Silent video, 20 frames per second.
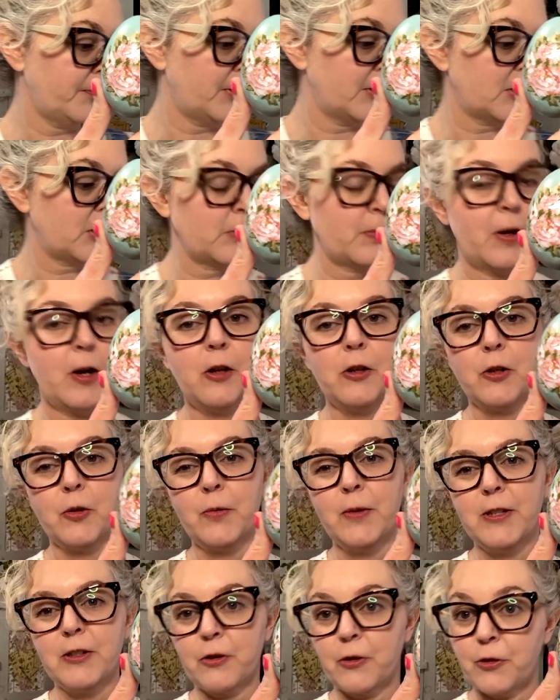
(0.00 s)
the
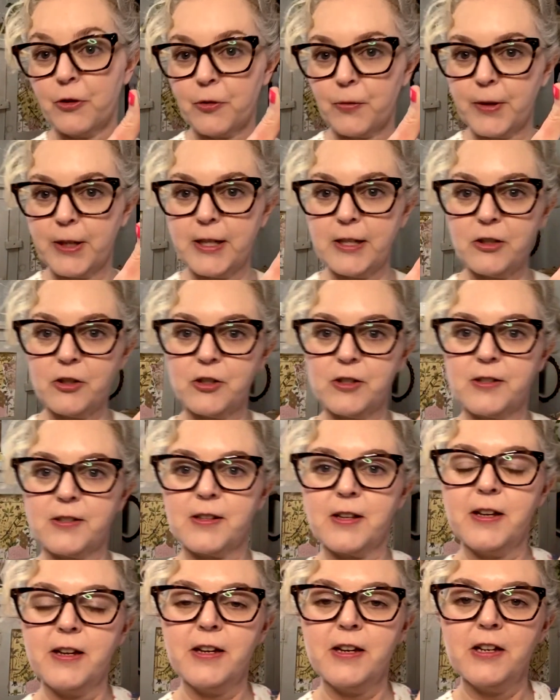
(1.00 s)
smaller ones are 3
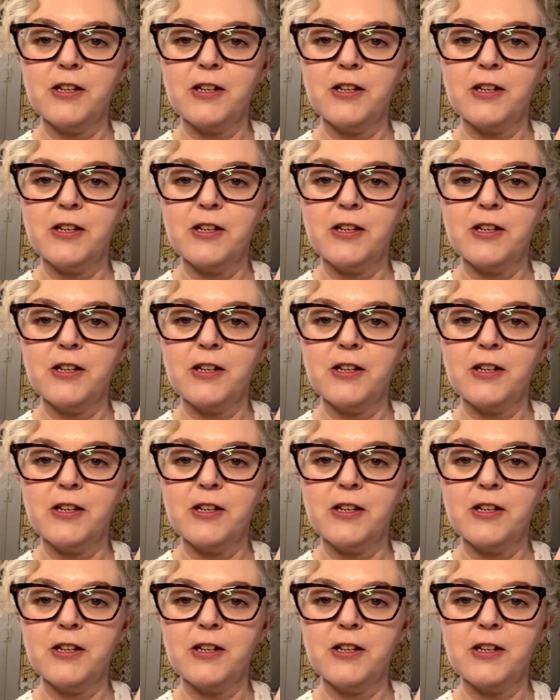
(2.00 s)
inches.